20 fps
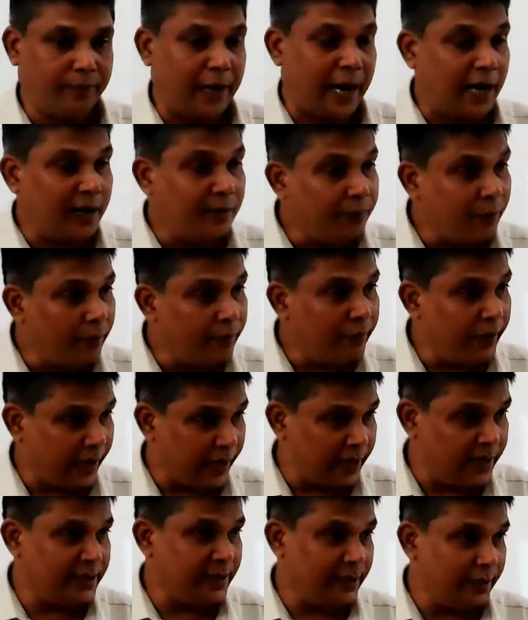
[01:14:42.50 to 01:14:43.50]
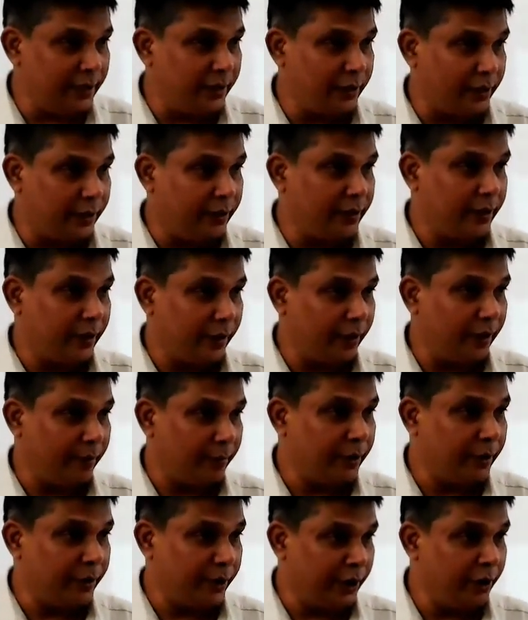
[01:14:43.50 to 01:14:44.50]
platform raised in
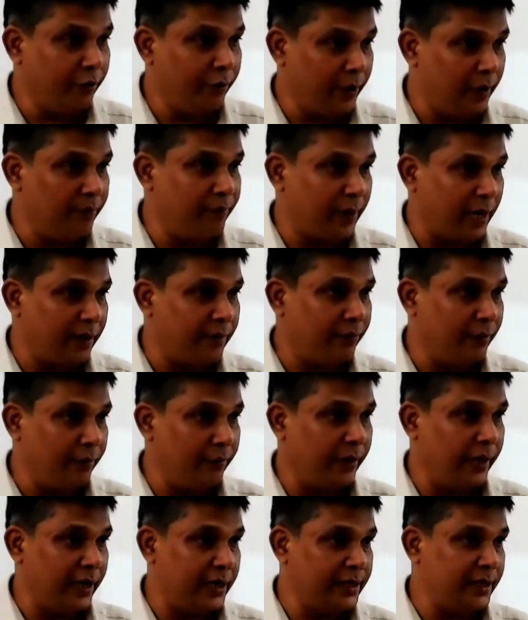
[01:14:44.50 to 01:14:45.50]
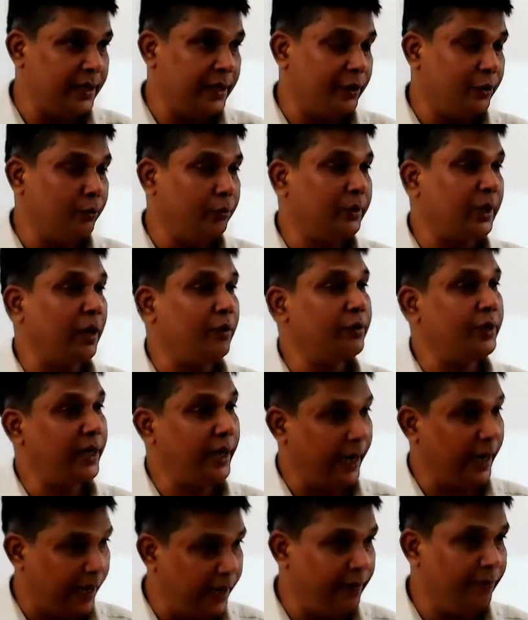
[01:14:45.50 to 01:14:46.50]
the tube platform raised in
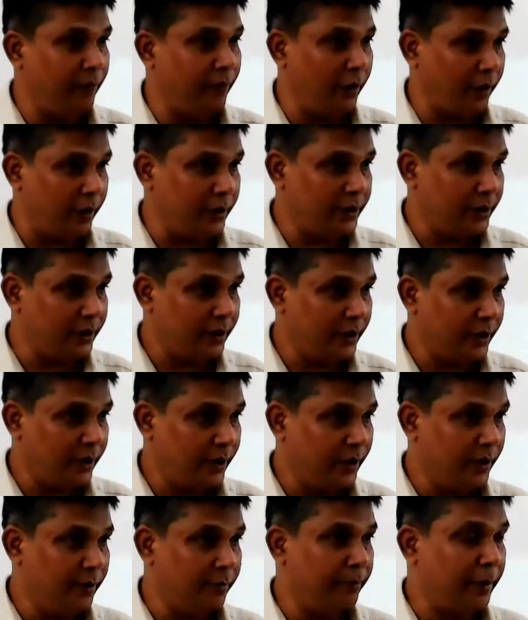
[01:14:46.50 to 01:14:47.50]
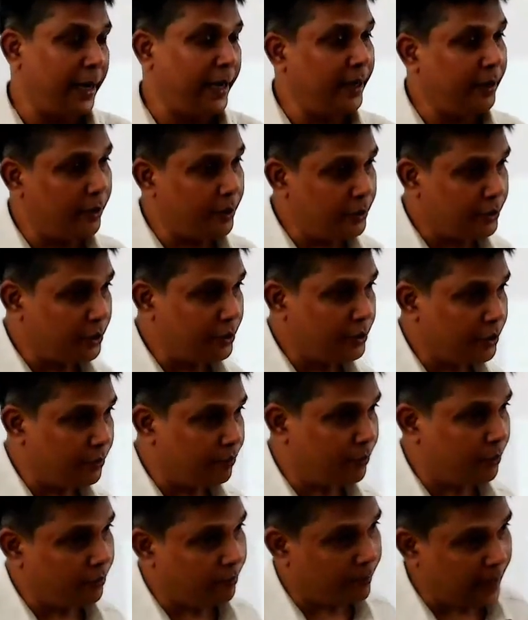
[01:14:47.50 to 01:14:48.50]
2008 floods by concern
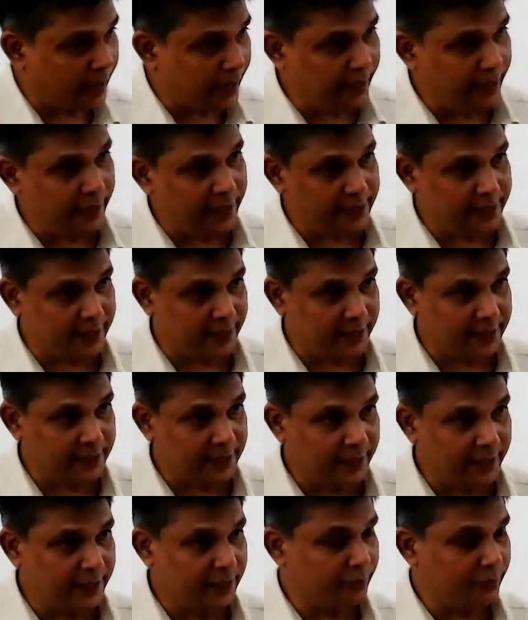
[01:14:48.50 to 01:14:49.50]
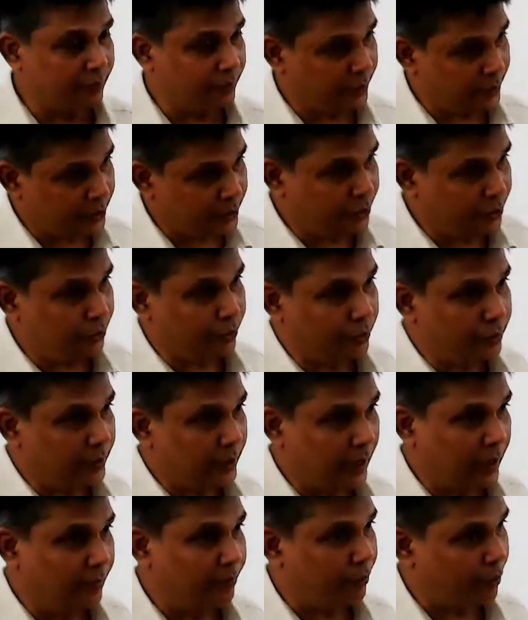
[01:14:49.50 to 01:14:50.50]
support by DSS, which wished
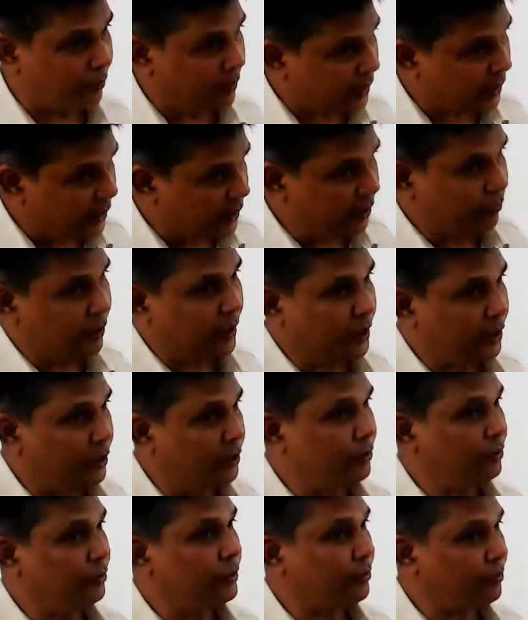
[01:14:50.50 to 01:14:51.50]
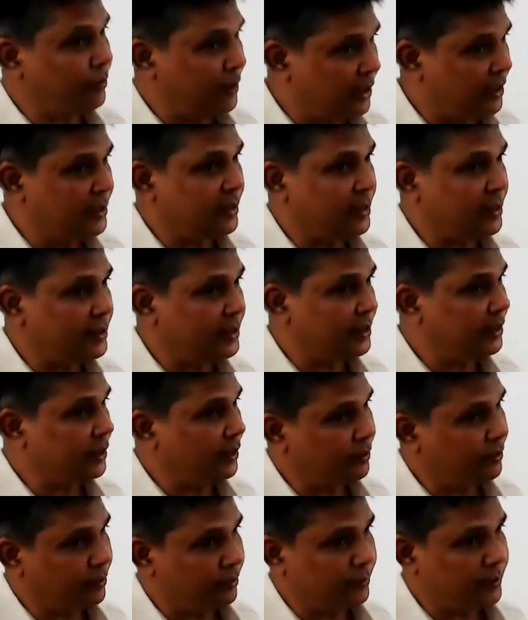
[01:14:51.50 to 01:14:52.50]
to and provided water to the villages in
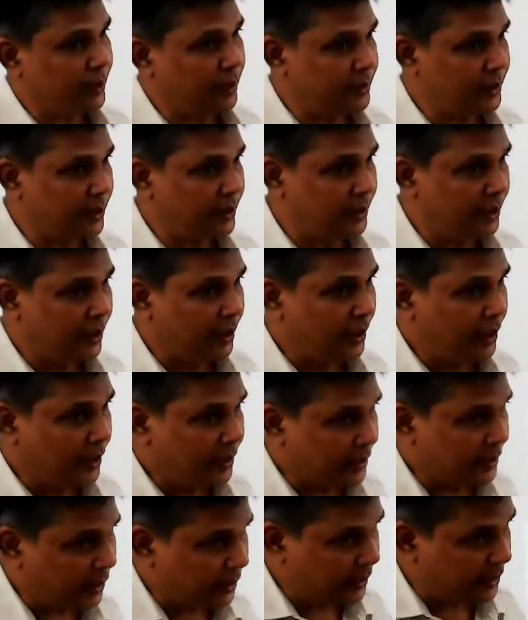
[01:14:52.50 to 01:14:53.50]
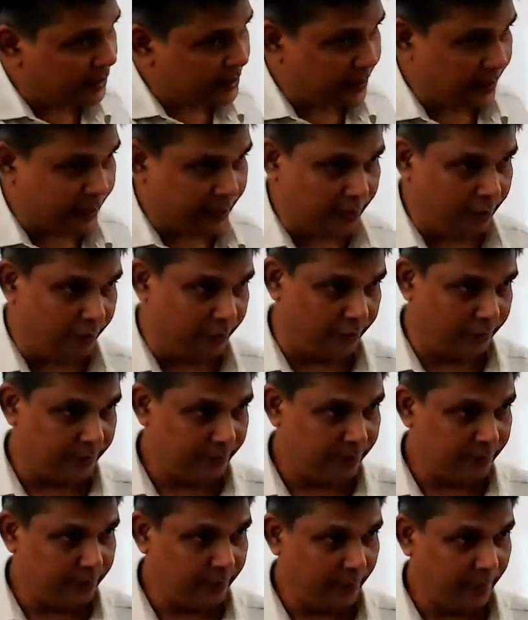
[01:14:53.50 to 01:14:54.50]
the 2013
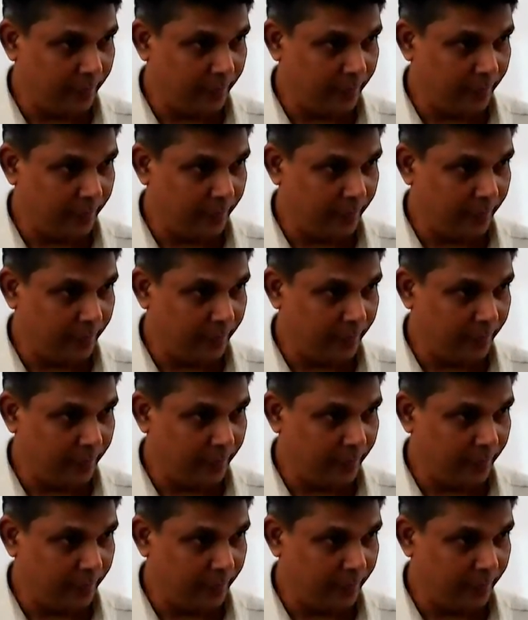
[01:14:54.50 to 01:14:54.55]
cyclone.